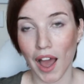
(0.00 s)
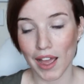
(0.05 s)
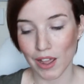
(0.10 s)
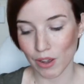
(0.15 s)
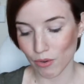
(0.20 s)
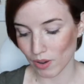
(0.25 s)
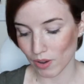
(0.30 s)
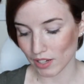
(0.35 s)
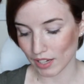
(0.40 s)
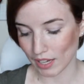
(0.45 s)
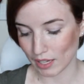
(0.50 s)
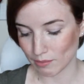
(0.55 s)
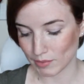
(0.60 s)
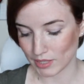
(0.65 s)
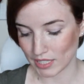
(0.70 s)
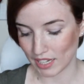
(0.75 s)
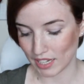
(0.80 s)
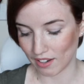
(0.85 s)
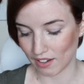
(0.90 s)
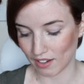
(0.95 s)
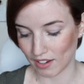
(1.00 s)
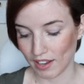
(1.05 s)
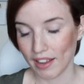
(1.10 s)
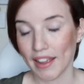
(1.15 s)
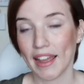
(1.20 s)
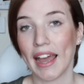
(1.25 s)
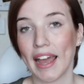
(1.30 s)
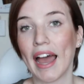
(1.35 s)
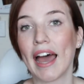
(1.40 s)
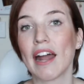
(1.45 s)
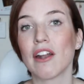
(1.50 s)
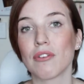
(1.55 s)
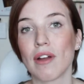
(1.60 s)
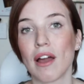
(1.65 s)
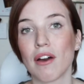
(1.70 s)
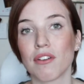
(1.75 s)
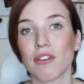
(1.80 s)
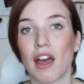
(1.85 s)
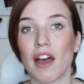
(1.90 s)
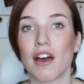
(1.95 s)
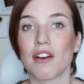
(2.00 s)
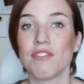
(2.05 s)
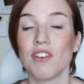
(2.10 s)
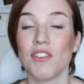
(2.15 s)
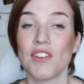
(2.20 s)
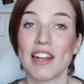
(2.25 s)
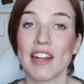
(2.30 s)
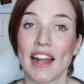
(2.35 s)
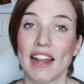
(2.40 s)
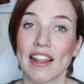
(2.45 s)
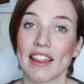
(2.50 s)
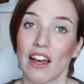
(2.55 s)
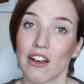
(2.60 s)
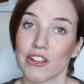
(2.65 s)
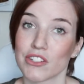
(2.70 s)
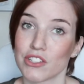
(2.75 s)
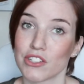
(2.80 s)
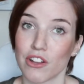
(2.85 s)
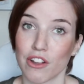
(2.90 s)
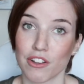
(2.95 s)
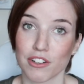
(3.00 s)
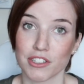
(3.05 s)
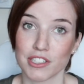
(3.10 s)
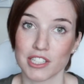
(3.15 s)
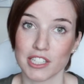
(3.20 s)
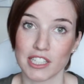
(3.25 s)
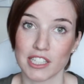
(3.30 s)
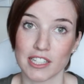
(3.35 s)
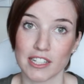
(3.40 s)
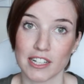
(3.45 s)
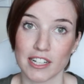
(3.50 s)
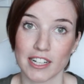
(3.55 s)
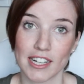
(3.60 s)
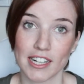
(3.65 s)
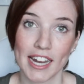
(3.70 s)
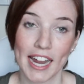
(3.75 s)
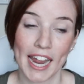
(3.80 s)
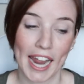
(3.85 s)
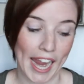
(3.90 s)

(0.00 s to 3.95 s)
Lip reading: Iowa comes in at around $59,000 a year,